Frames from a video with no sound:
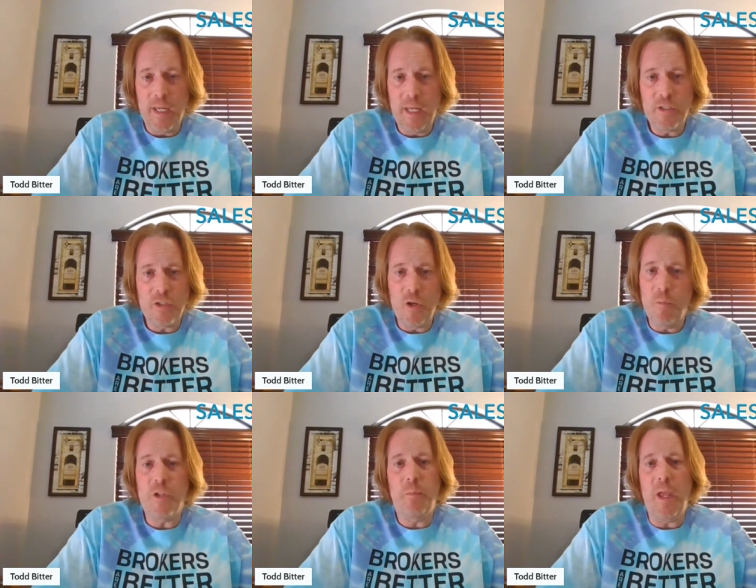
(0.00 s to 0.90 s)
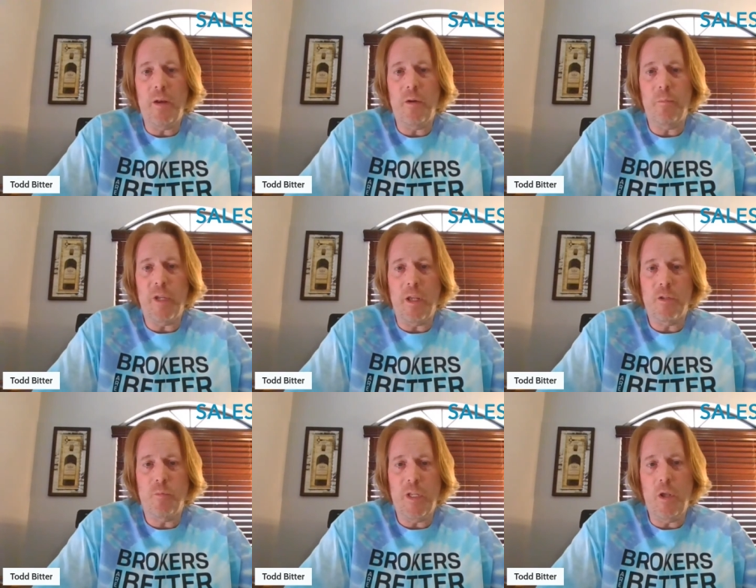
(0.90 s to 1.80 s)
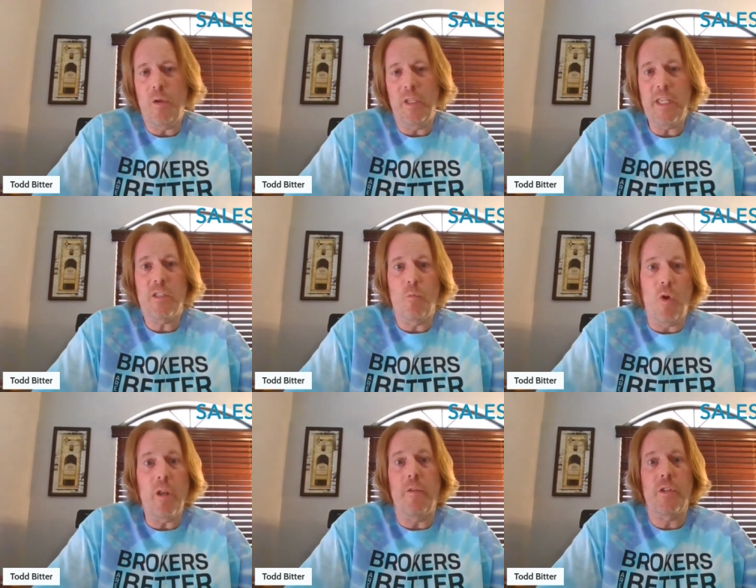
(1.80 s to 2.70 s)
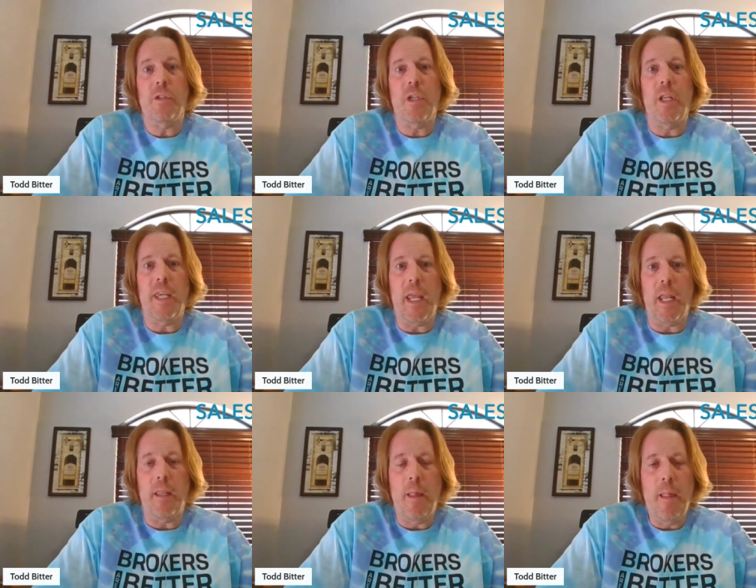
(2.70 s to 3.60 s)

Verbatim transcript: it's so much better because we know at least one of us is going to get it.